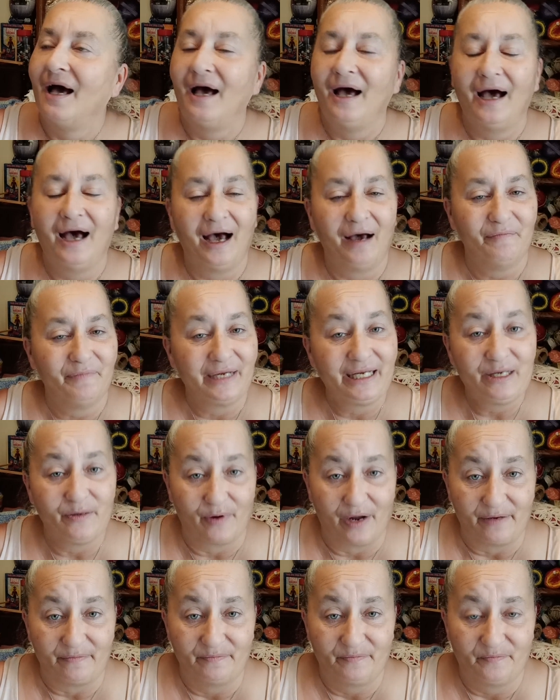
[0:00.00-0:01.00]

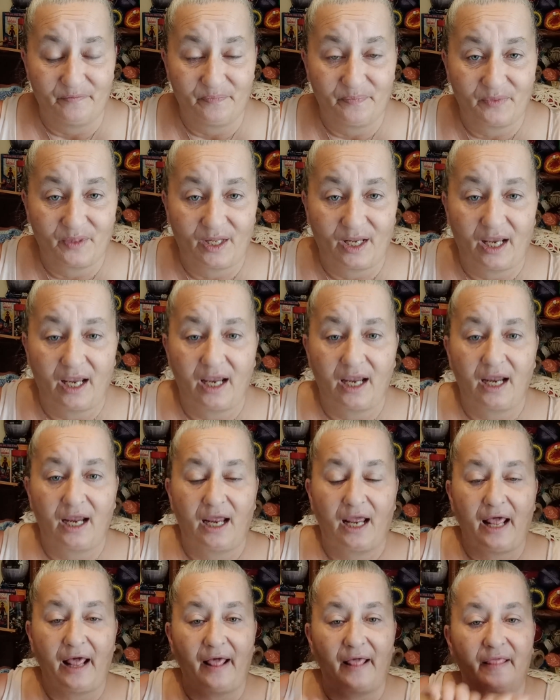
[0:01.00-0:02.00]
Anyway,
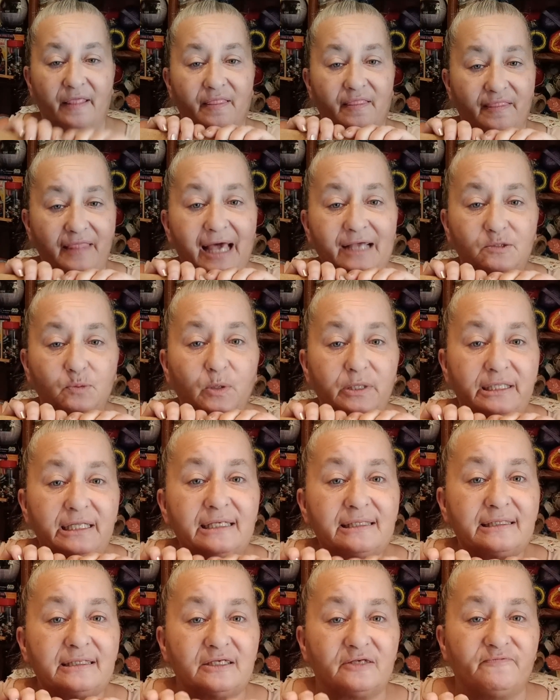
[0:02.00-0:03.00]
that's what
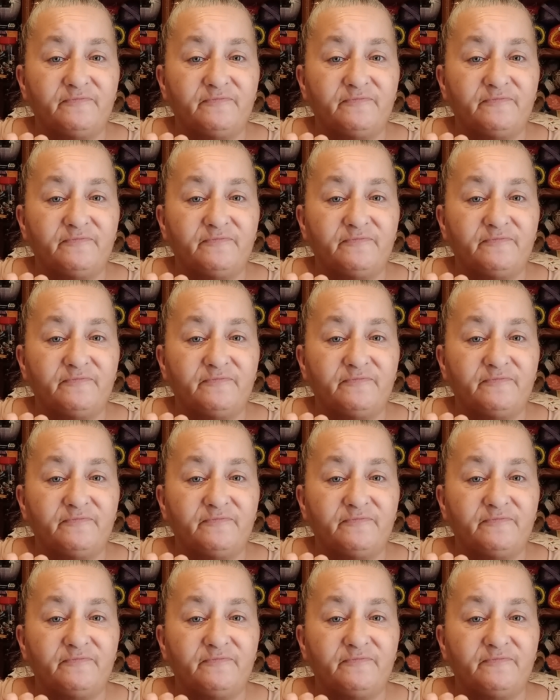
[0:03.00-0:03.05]
this is